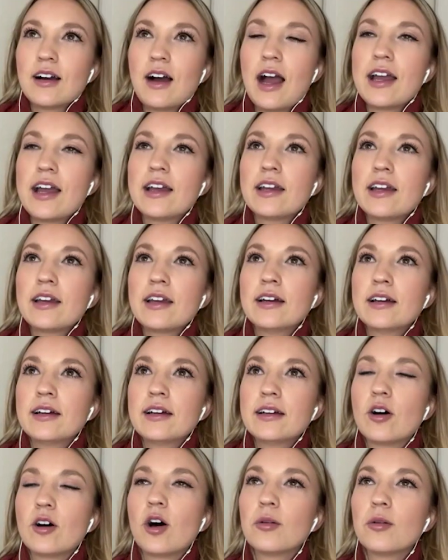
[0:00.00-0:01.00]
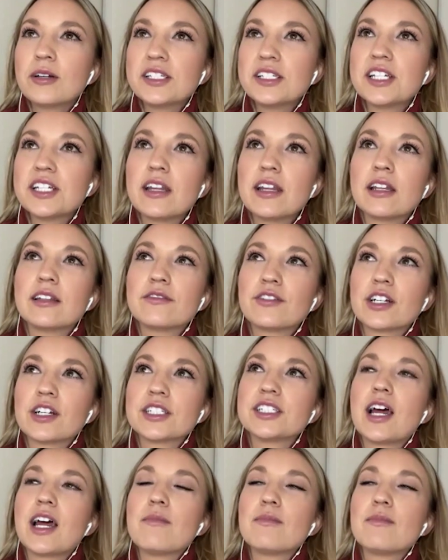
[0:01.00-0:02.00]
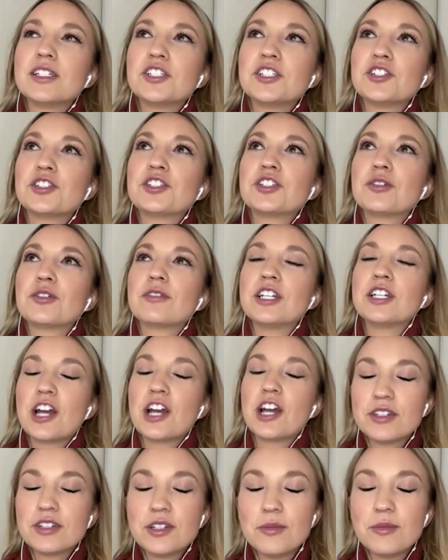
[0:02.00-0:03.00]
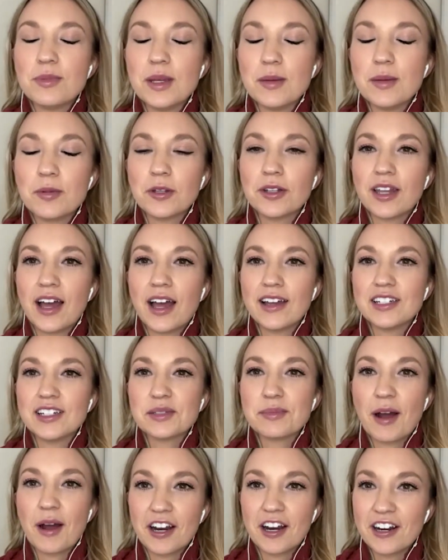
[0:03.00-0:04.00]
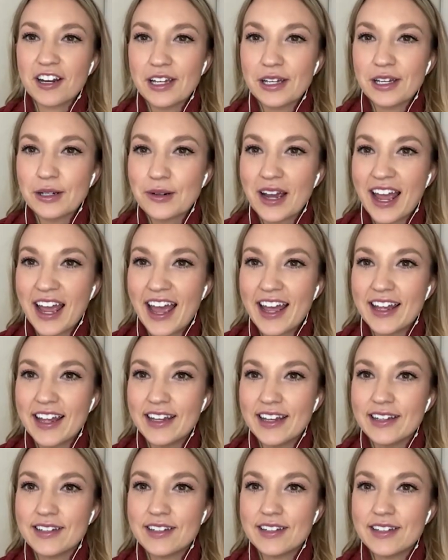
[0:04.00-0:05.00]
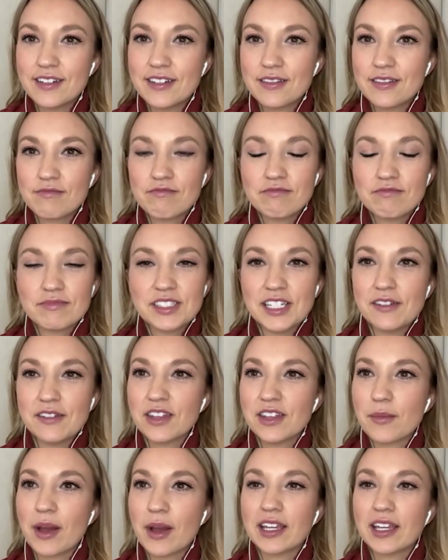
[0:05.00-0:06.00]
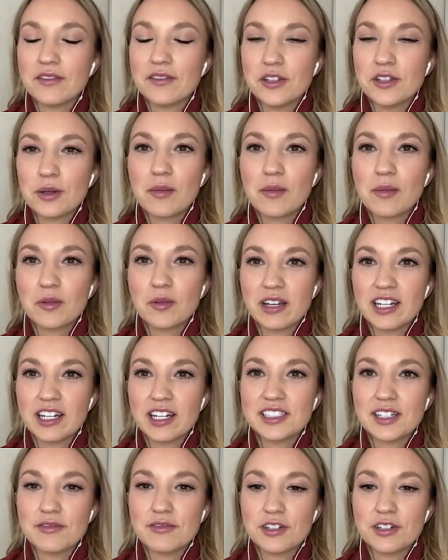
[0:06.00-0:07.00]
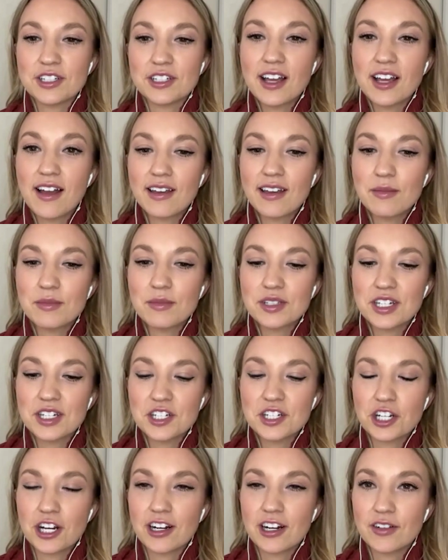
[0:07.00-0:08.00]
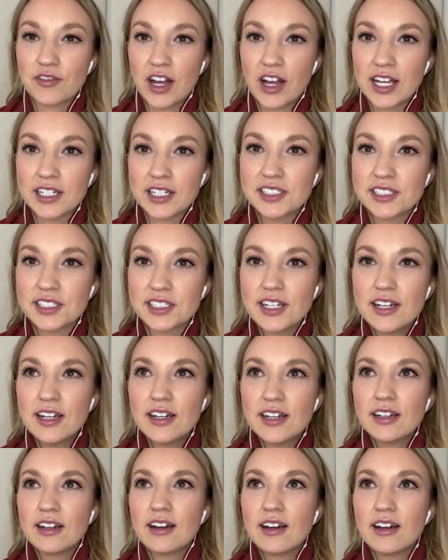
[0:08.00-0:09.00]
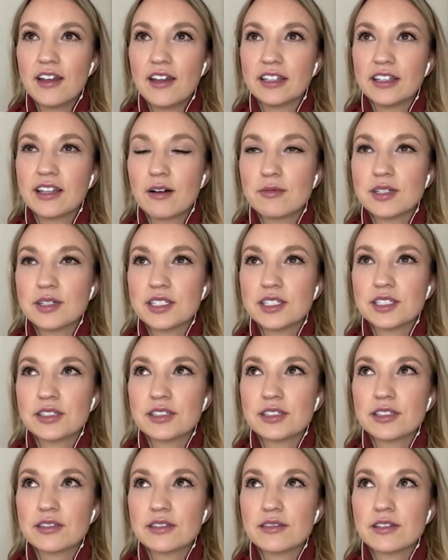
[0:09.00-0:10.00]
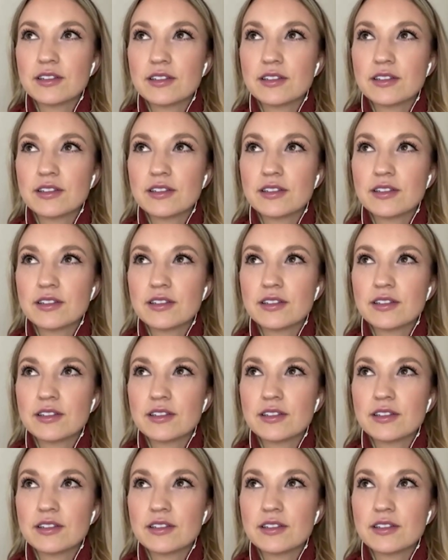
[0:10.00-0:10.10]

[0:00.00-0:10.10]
I always say that the first step is just to reach out to people that inspire you and see if they might give you a couple minutes of your time to share advice. I think that was